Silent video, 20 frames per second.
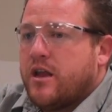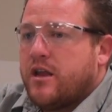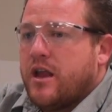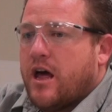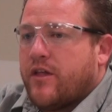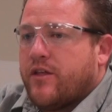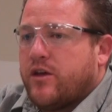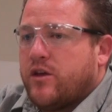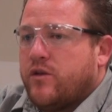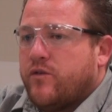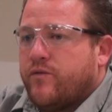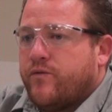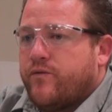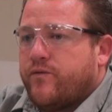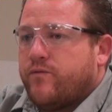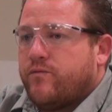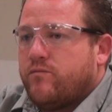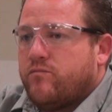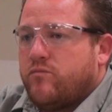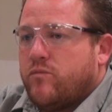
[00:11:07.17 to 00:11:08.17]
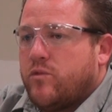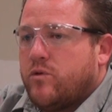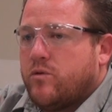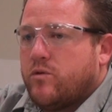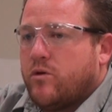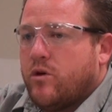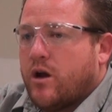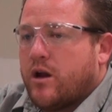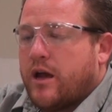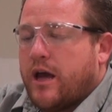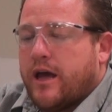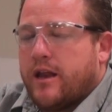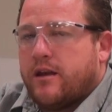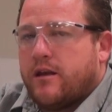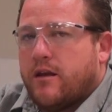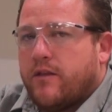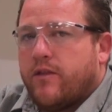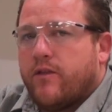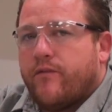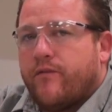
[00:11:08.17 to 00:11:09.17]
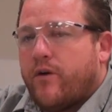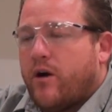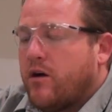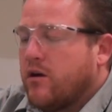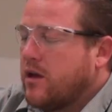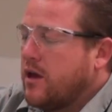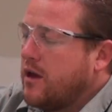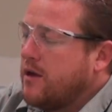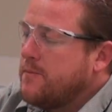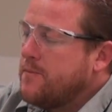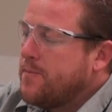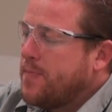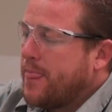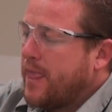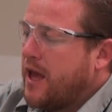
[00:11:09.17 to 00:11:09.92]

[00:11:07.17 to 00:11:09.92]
now that you've gone ahead and done the fogging,